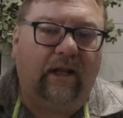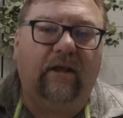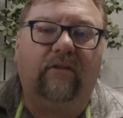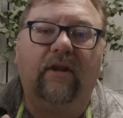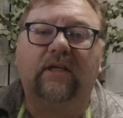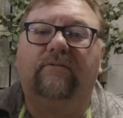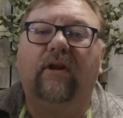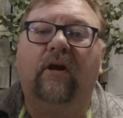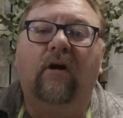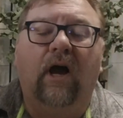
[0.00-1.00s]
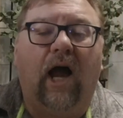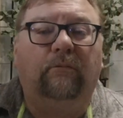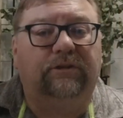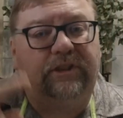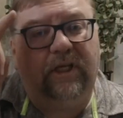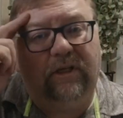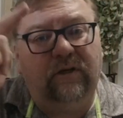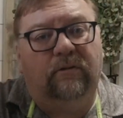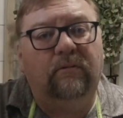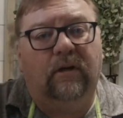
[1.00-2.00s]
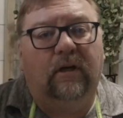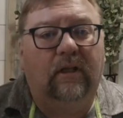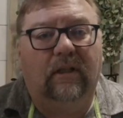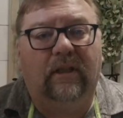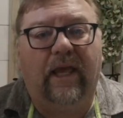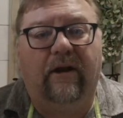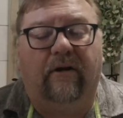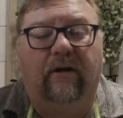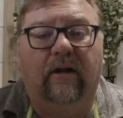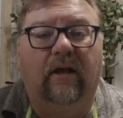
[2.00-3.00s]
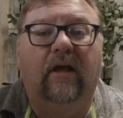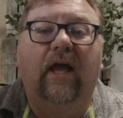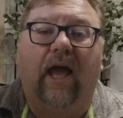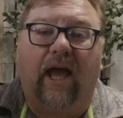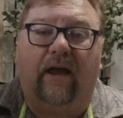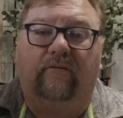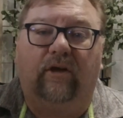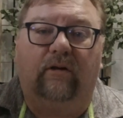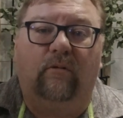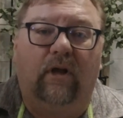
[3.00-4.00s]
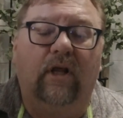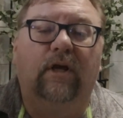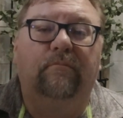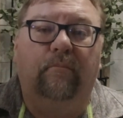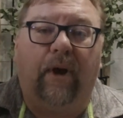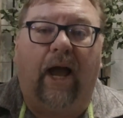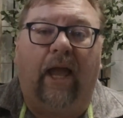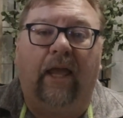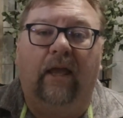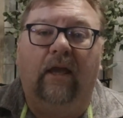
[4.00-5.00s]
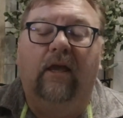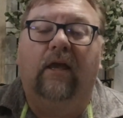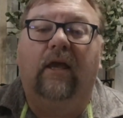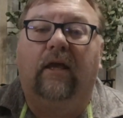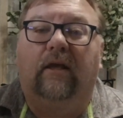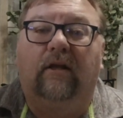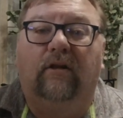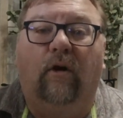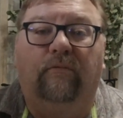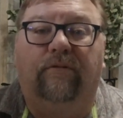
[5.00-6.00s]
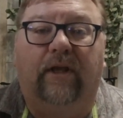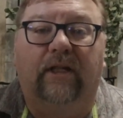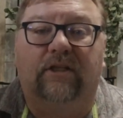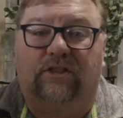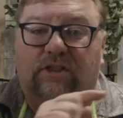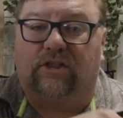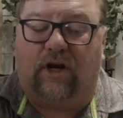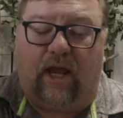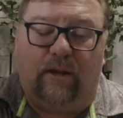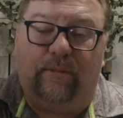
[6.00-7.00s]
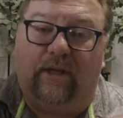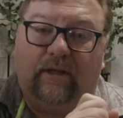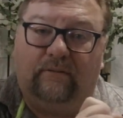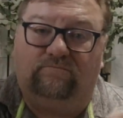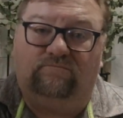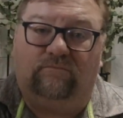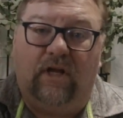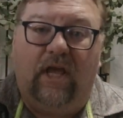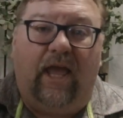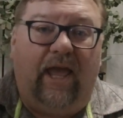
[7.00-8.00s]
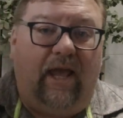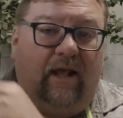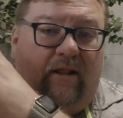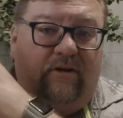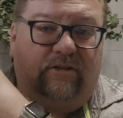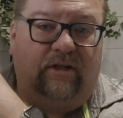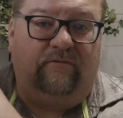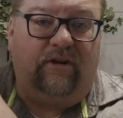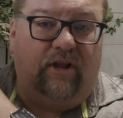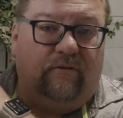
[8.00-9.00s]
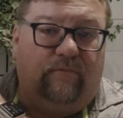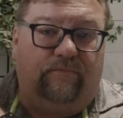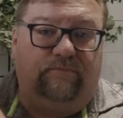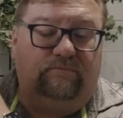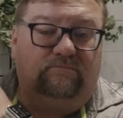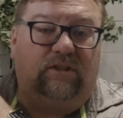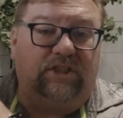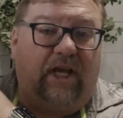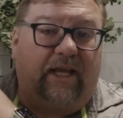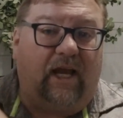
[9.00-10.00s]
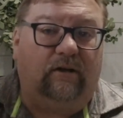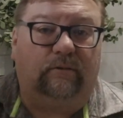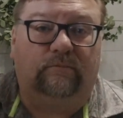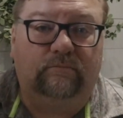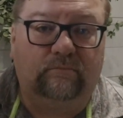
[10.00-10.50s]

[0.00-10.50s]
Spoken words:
Until the next video, I will see you later. Have a good one. Bye. Don't forget to subscribe. And here's the video to check out.